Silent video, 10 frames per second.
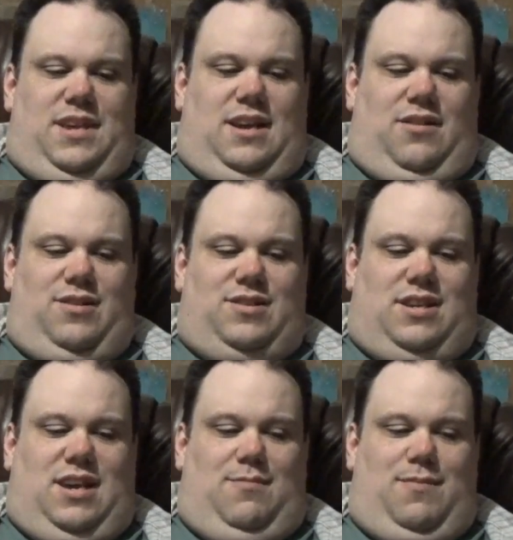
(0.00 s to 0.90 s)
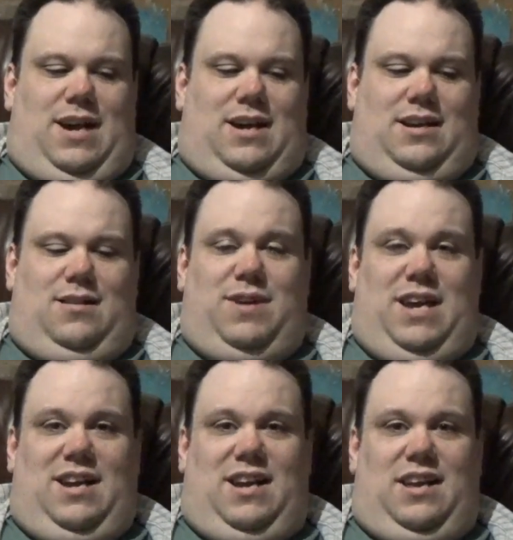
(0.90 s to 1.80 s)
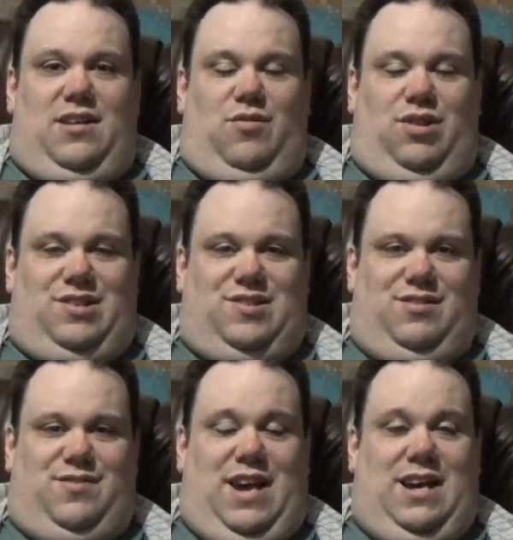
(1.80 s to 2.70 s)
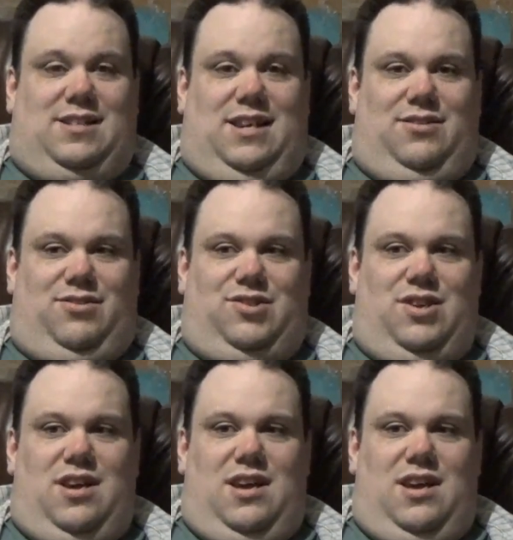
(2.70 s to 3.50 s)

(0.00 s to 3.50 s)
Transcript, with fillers: Aries came back and began hitting with a series of axe handles.